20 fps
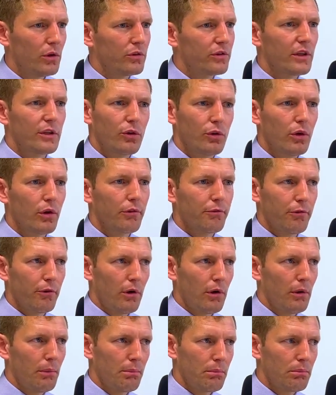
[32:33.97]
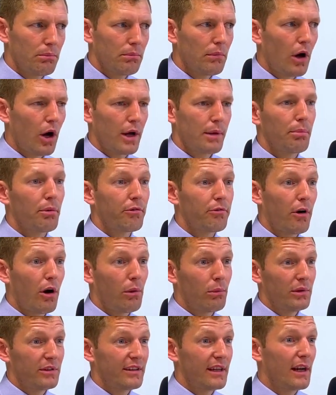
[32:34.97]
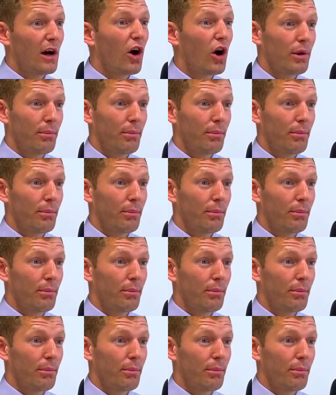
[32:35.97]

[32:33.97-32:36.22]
and you look for high performers in a high